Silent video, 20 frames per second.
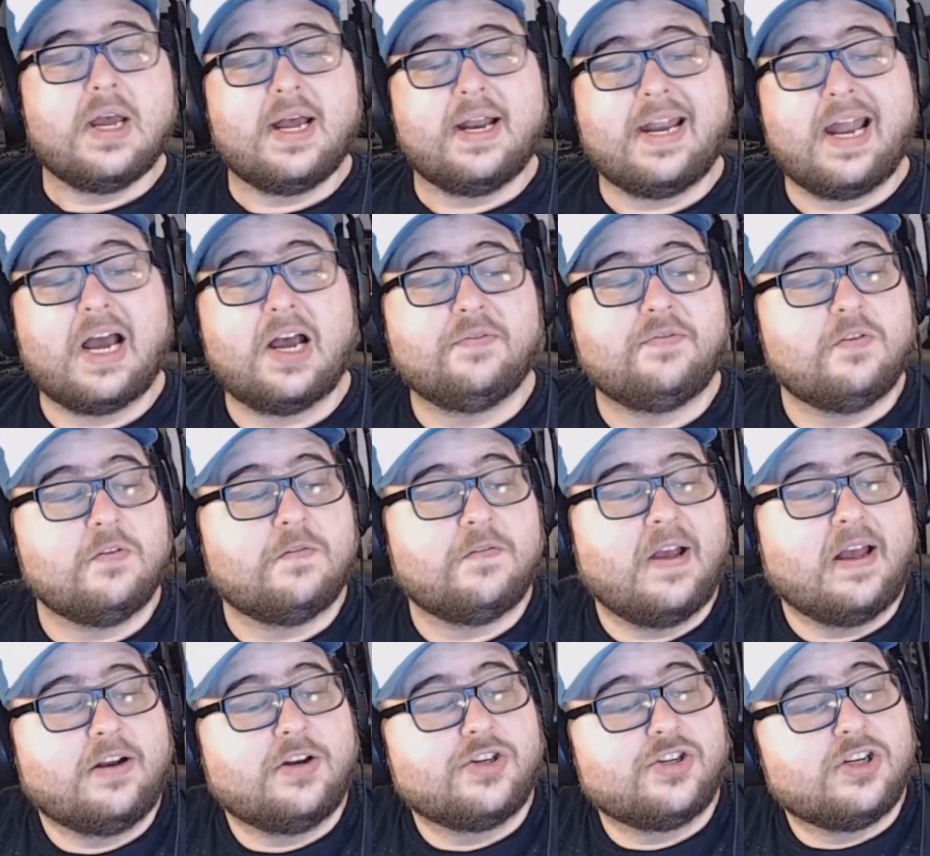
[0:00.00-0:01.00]
Now, if you
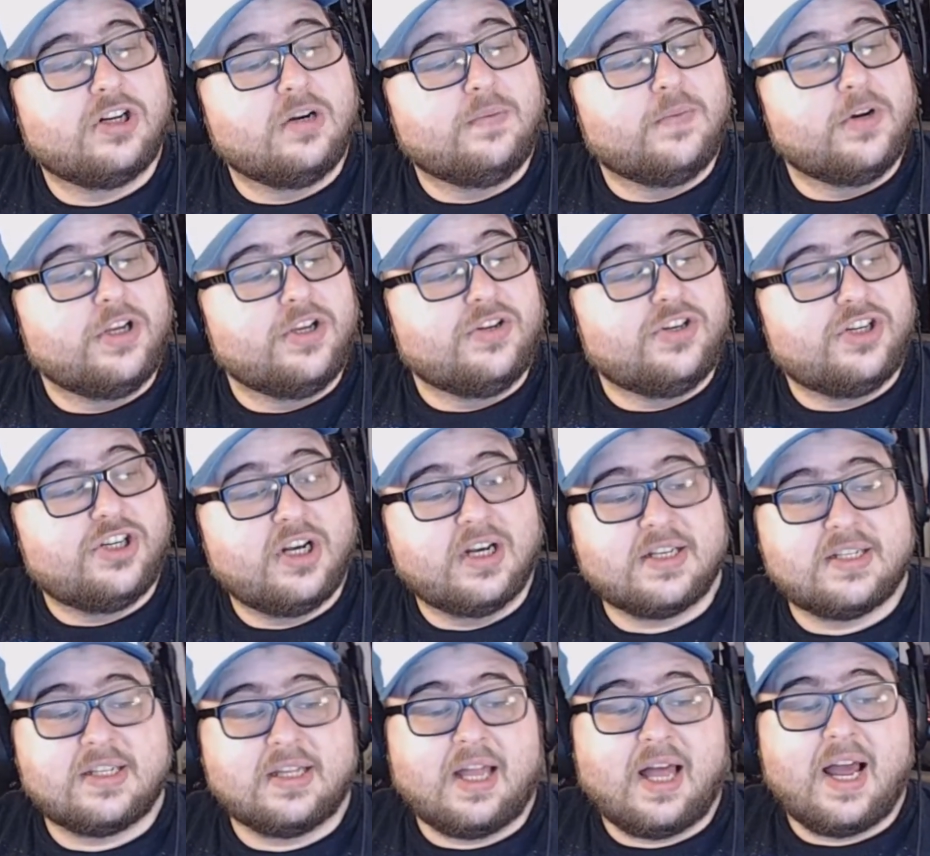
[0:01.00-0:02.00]
found a streamer you
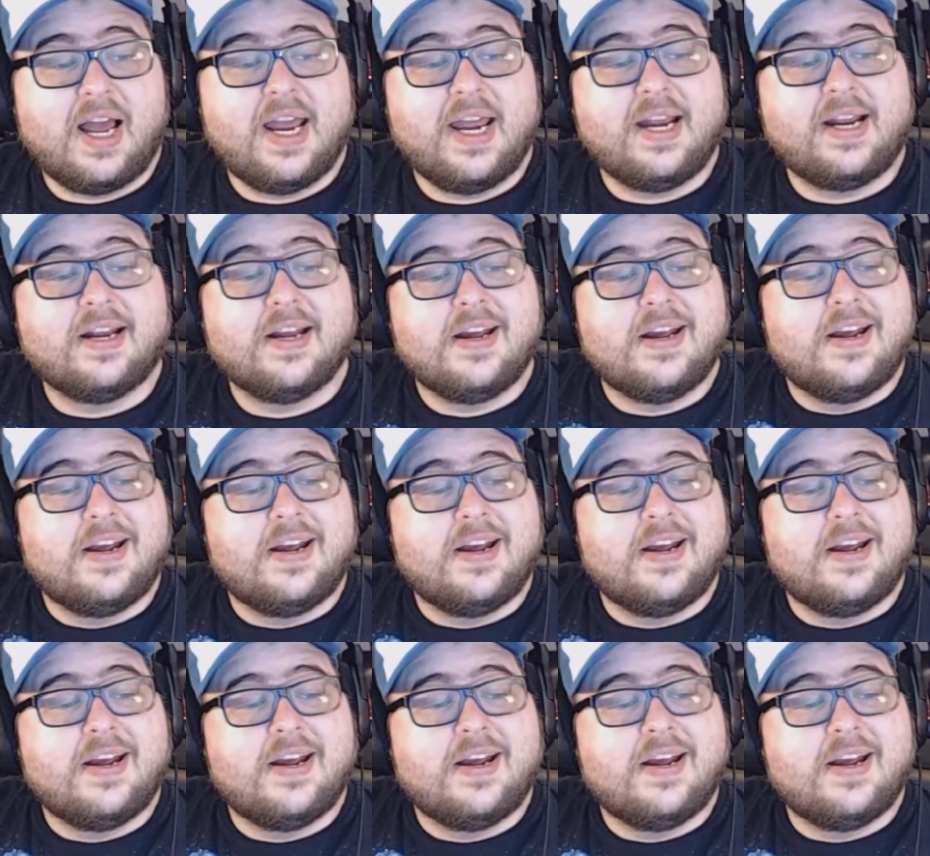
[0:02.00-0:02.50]
just like,